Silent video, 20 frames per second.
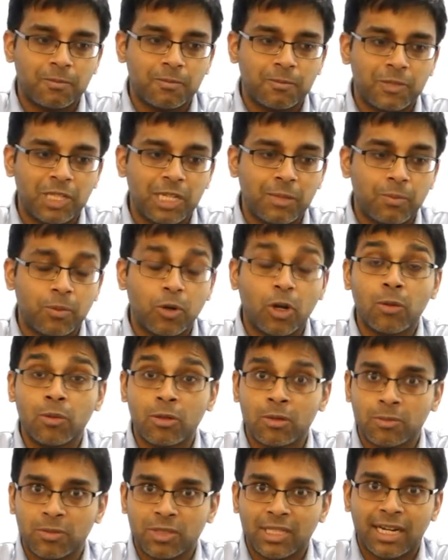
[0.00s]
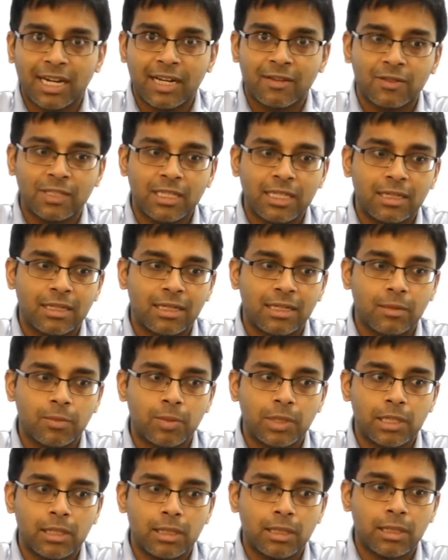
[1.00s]
three problems that I've seen the
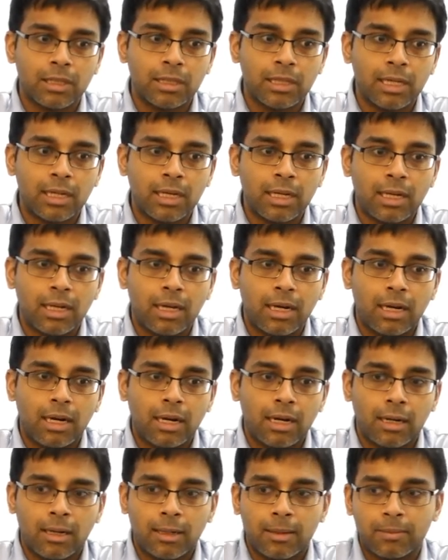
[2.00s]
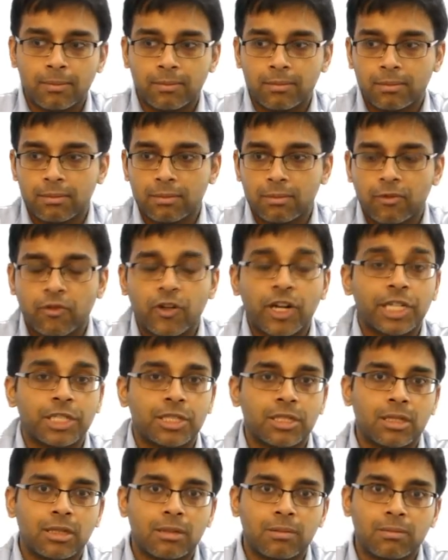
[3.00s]
typical
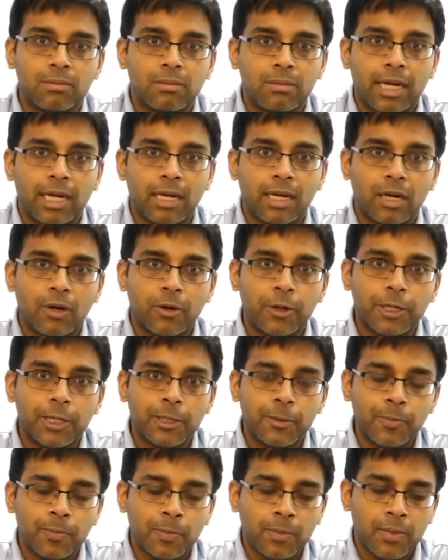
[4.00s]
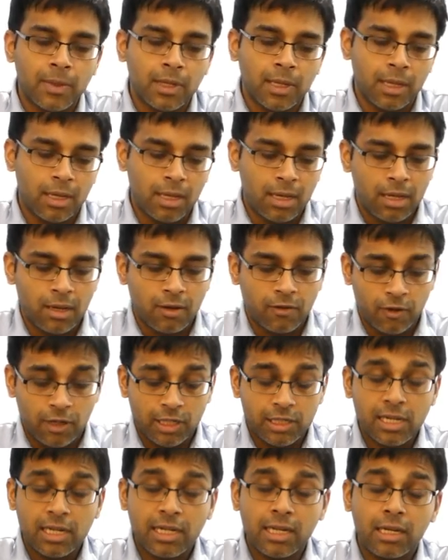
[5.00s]
fresher encounter.
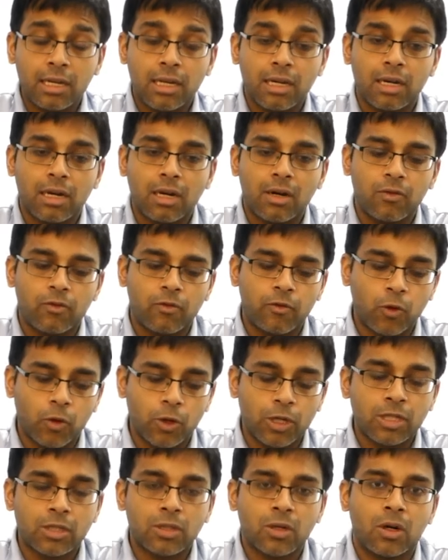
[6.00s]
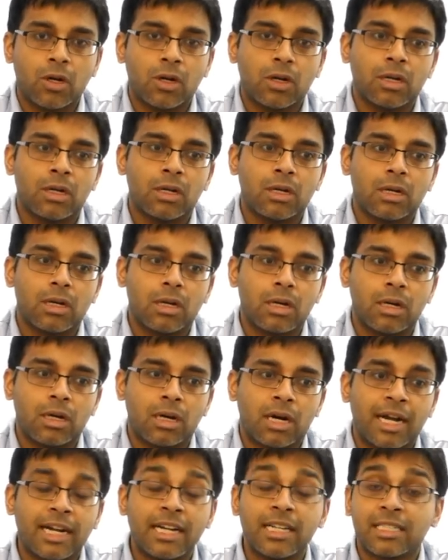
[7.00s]
Firstly, focus on
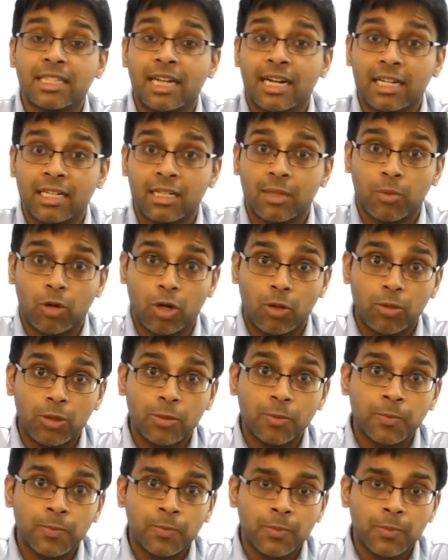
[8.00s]
understanding the problem.